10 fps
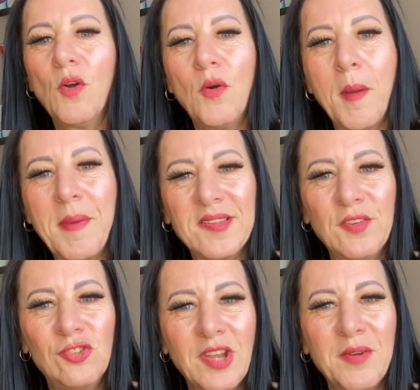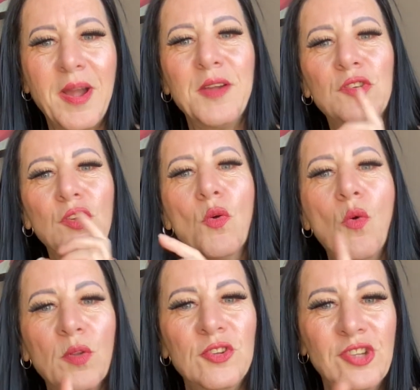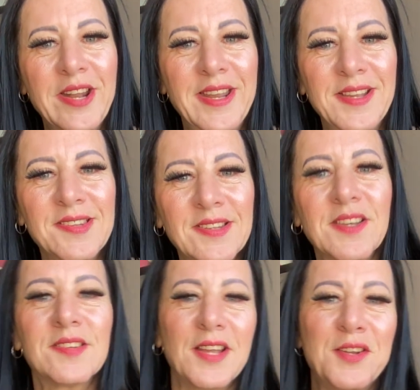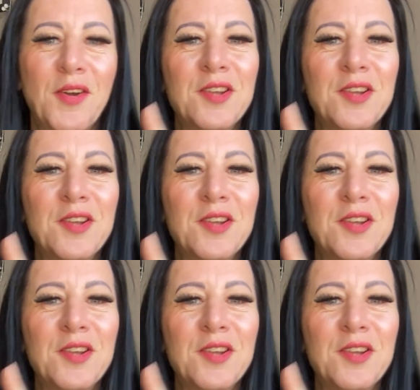A massive shout out to all the Jennies, because I know I